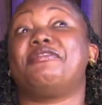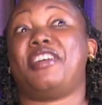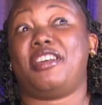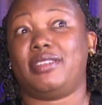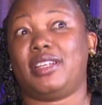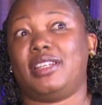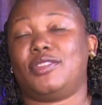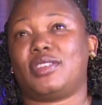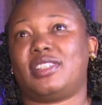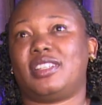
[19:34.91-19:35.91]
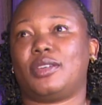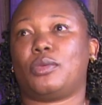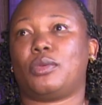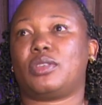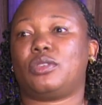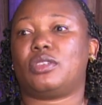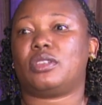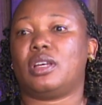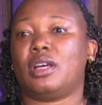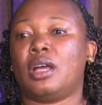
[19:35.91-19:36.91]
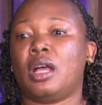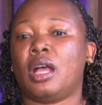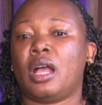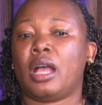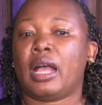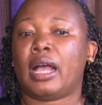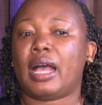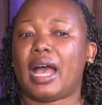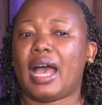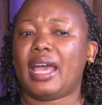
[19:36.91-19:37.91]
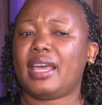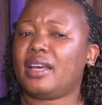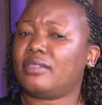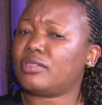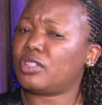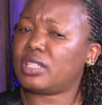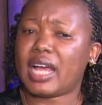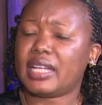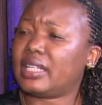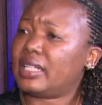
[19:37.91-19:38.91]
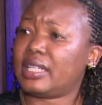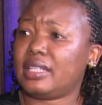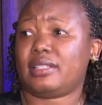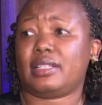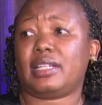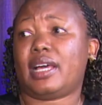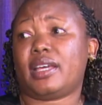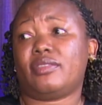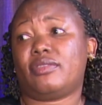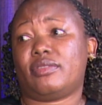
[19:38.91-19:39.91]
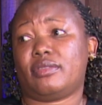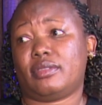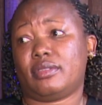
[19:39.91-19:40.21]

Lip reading: a very interesting question. I have not had an easy life.